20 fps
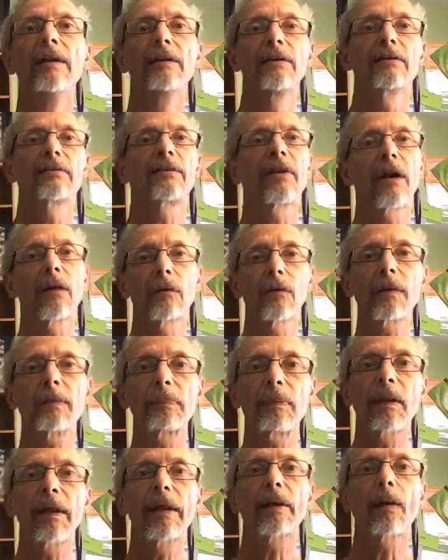You start
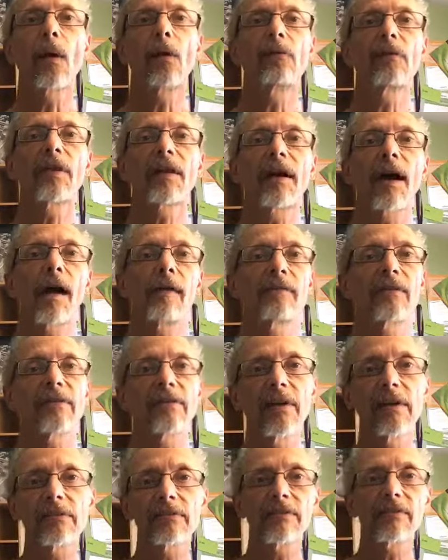replaying over the
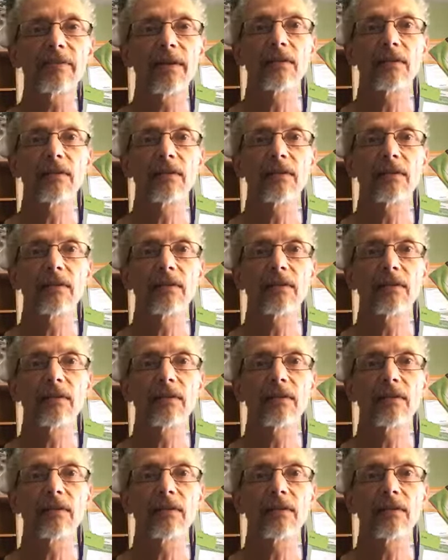conversations